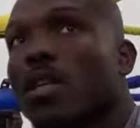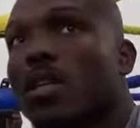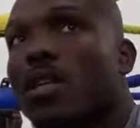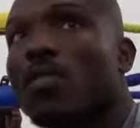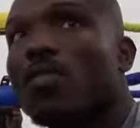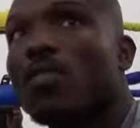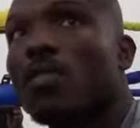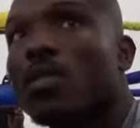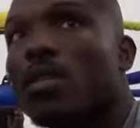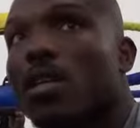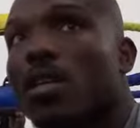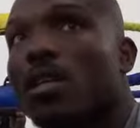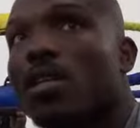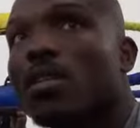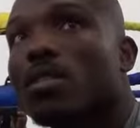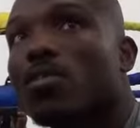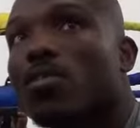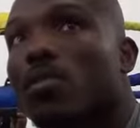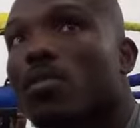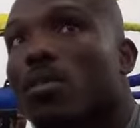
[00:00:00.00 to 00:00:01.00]
different
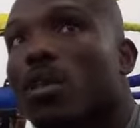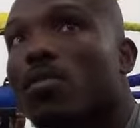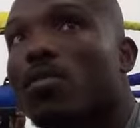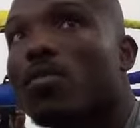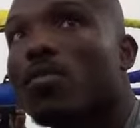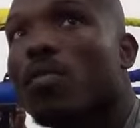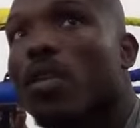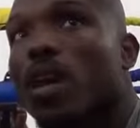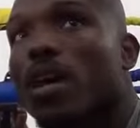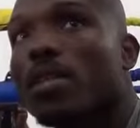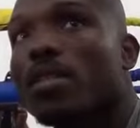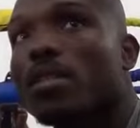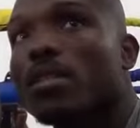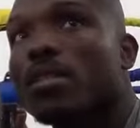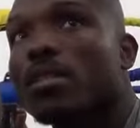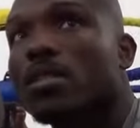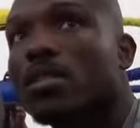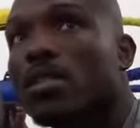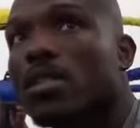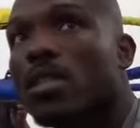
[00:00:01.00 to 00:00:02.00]
things from different
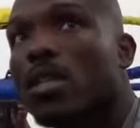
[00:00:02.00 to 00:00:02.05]
fighters